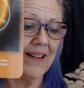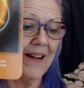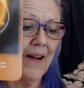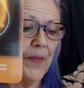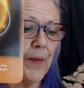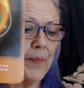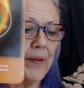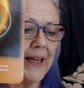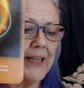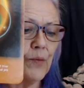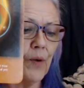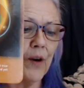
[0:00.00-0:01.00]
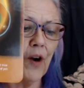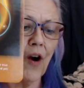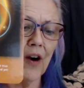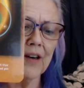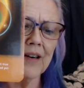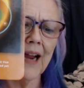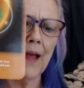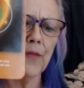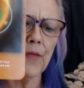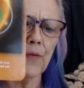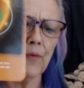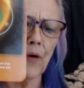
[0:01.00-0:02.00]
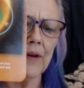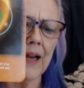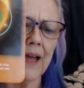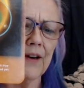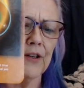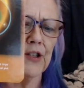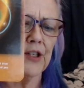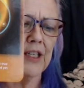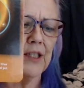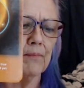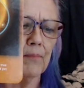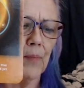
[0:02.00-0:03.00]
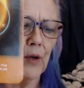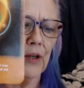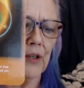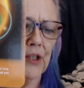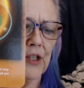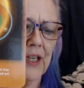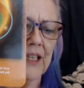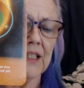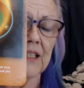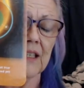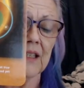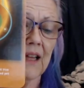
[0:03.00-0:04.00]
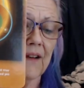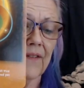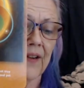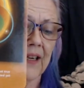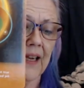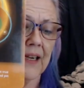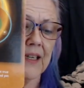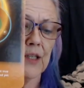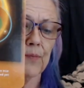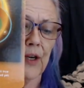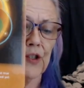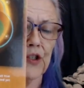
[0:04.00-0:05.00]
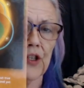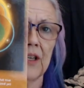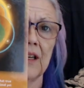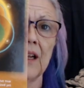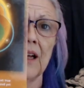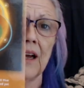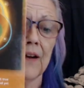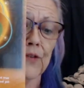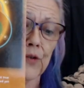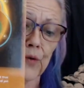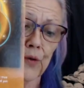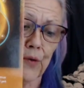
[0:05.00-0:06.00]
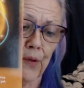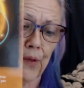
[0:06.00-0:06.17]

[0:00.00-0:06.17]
the place where heart and throat energies merge into loving expression of truth.